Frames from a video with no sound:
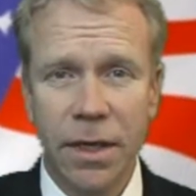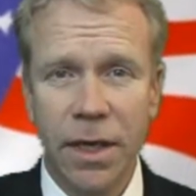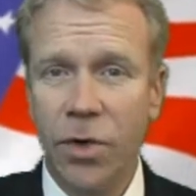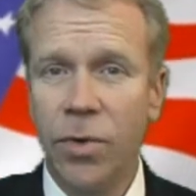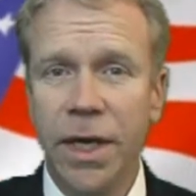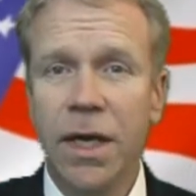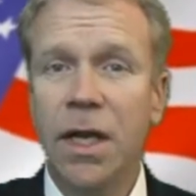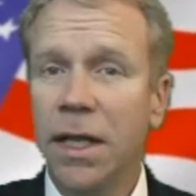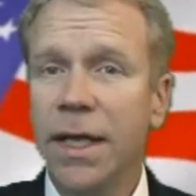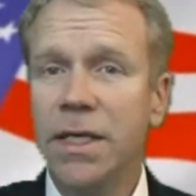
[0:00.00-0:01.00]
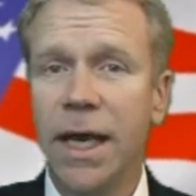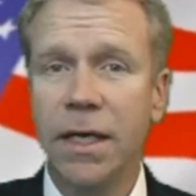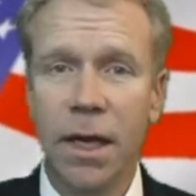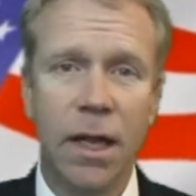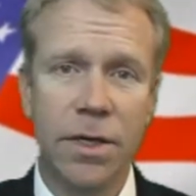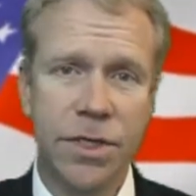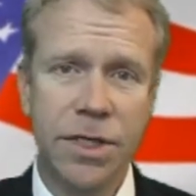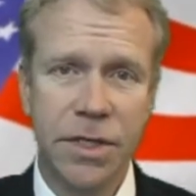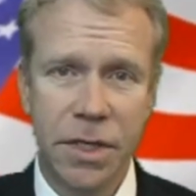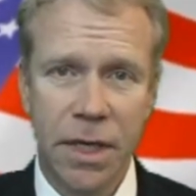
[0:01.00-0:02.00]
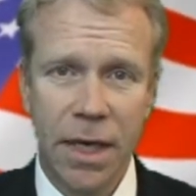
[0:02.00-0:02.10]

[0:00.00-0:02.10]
in green, clean technologies,